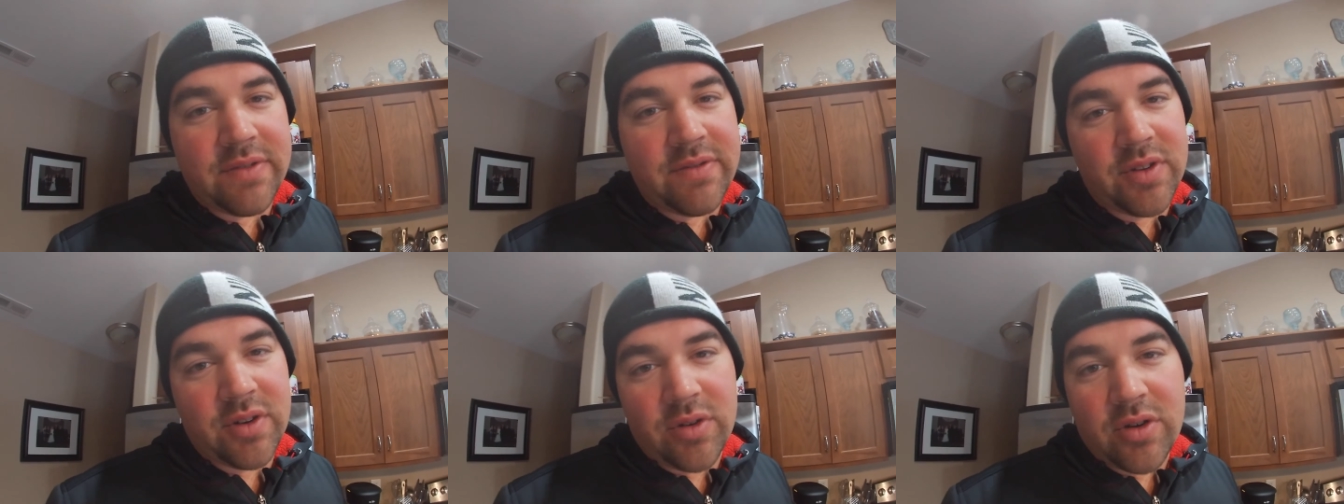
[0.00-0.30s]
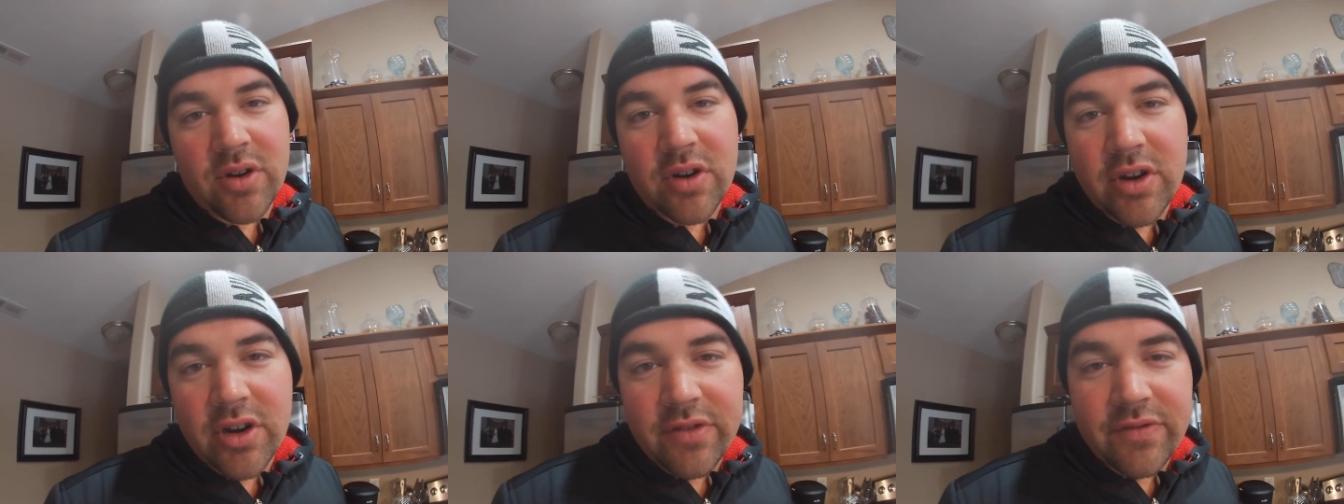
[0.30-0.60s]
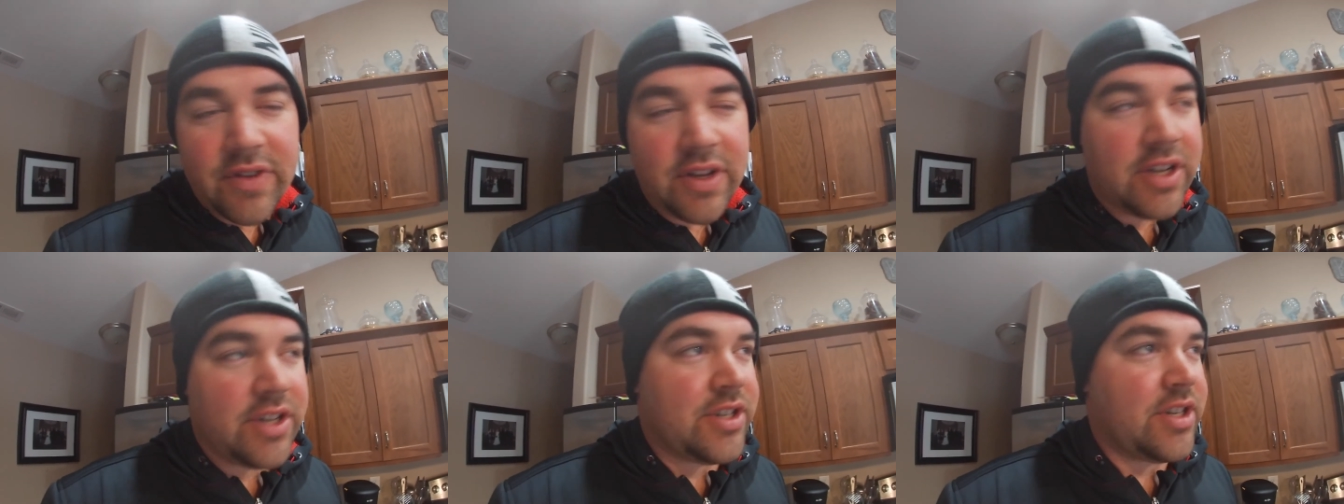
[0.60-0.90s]
if you order
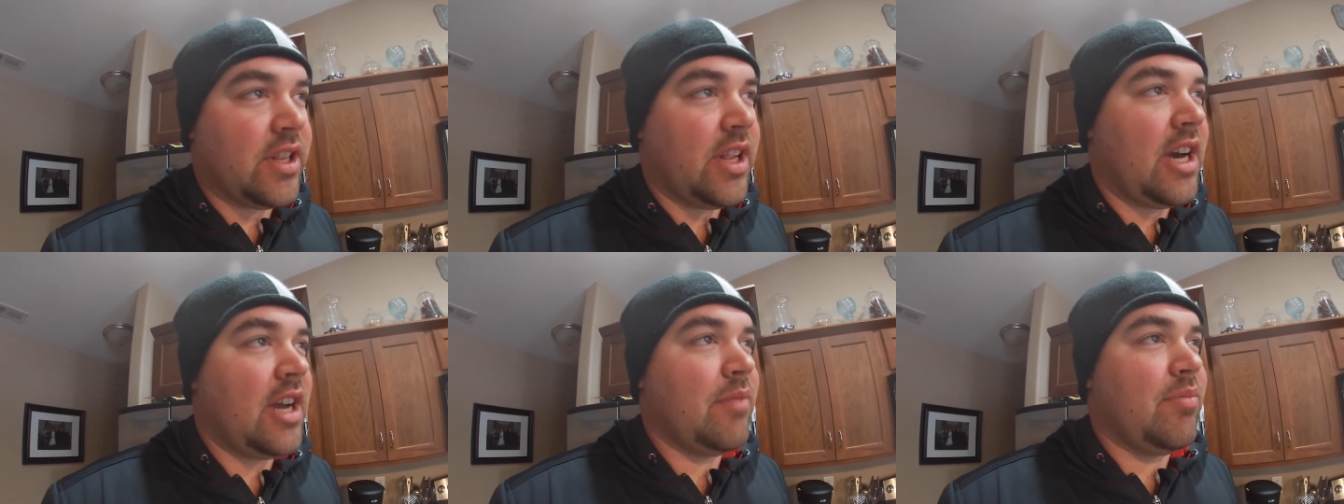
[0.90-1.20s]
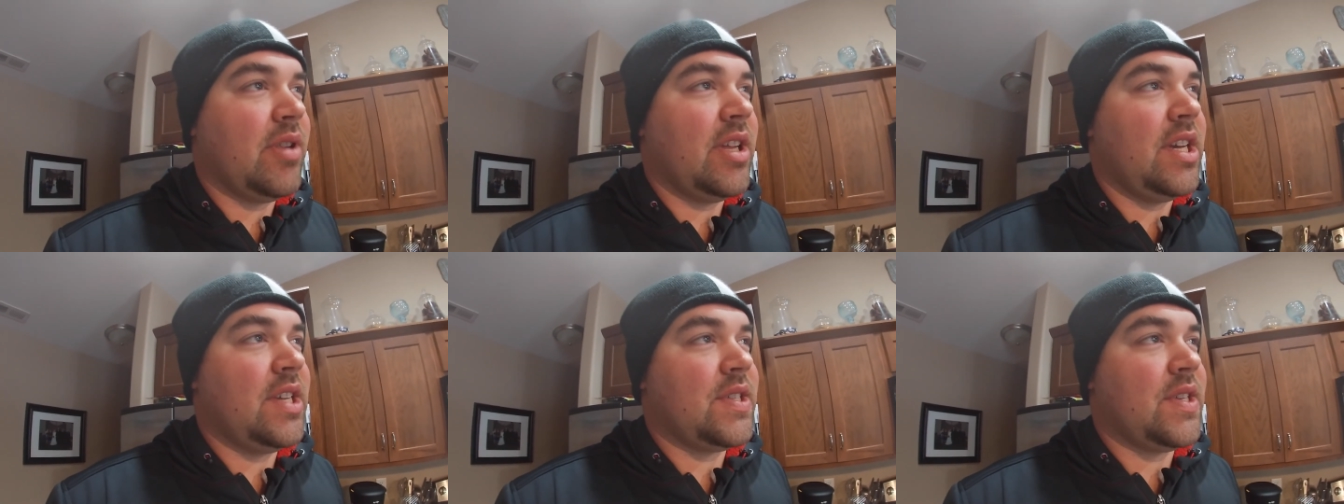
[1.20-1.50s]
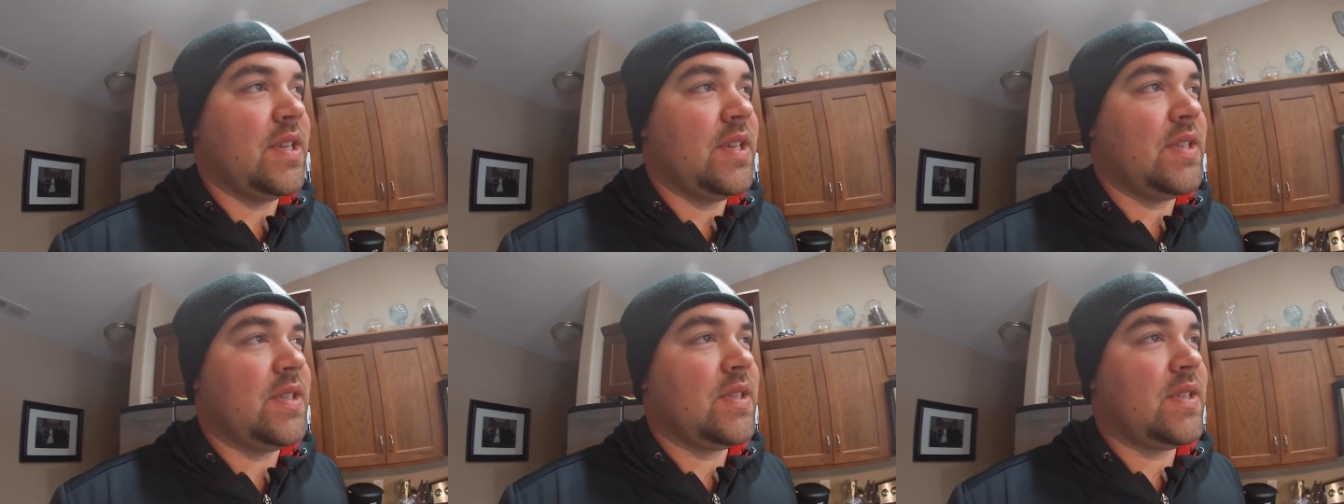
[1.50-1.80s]
fish, a lot of
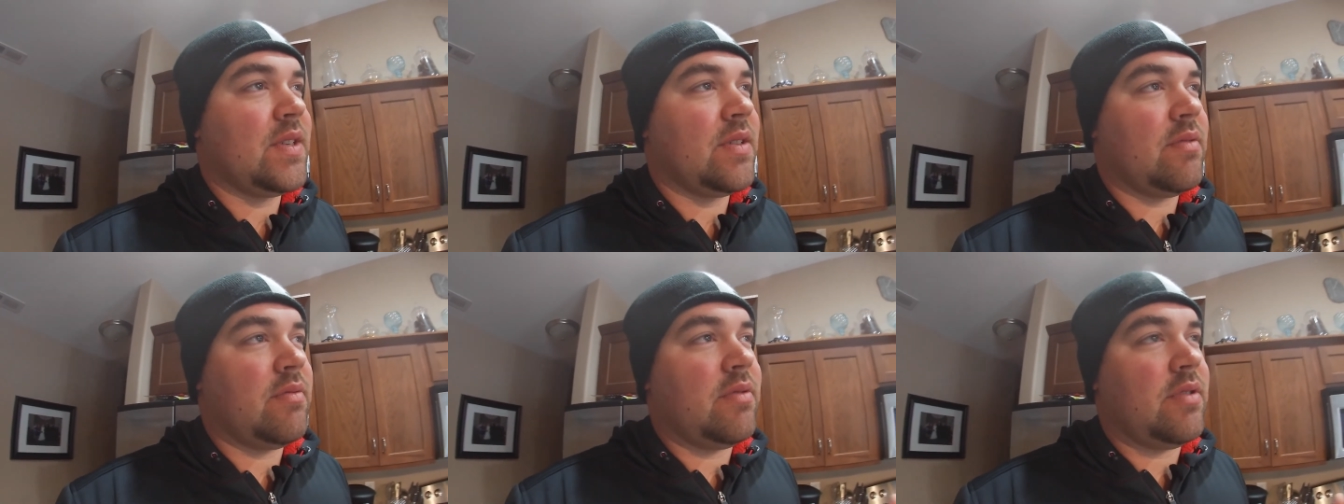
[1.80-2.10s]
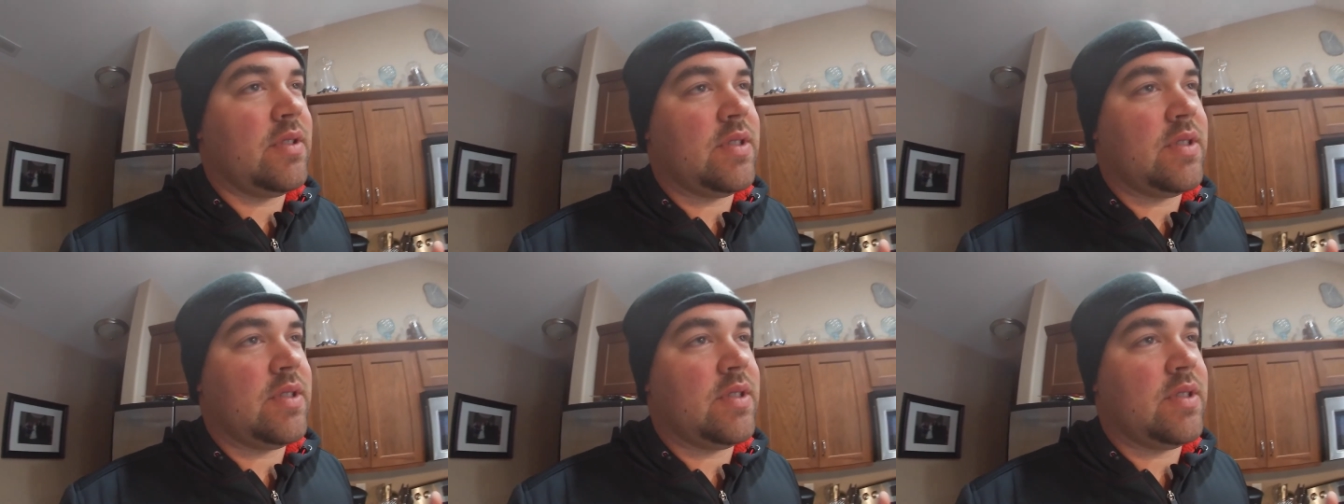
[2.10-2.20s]
places,